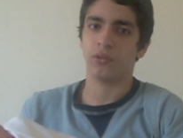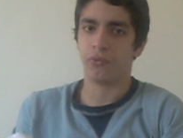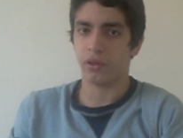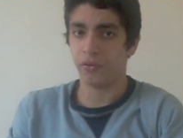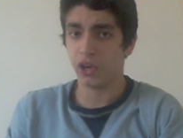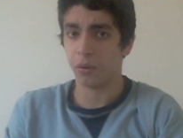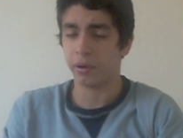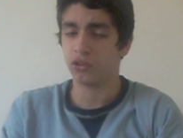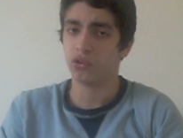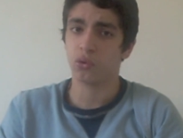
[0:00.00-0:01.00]
them for the video,
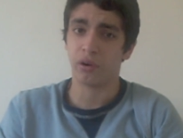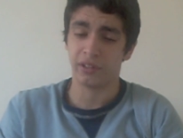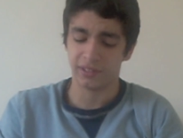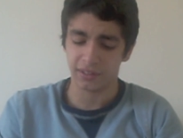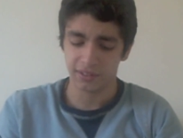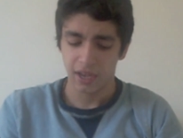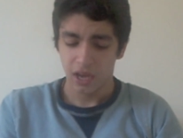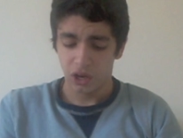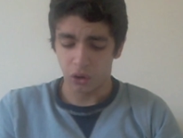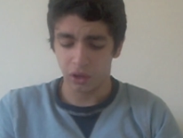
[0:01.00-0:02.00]
but I just thought in a sense,
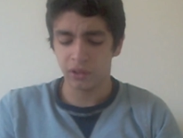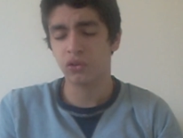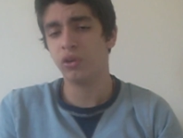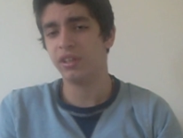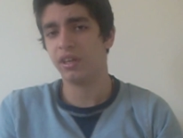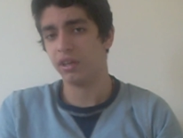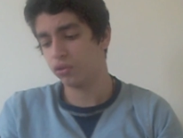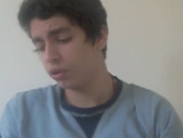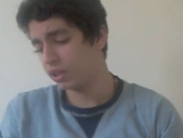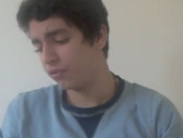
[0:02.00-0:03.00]
it's
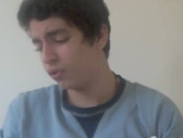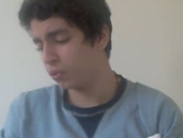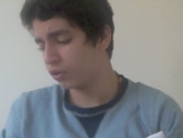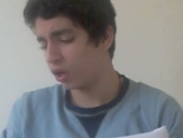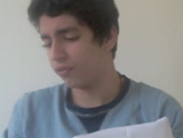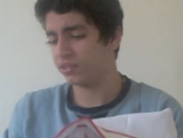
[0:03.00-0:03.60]
good to give viewers a kind